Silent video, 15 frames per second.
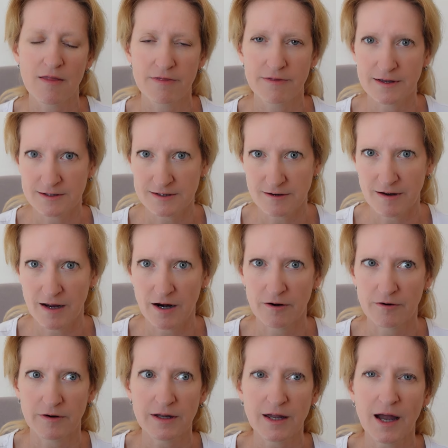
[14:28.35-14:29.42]
These are
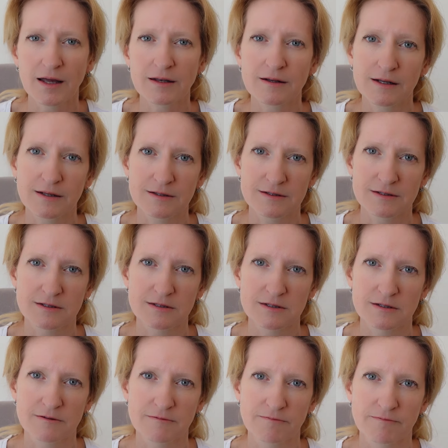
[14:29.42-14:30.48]
our catalysts.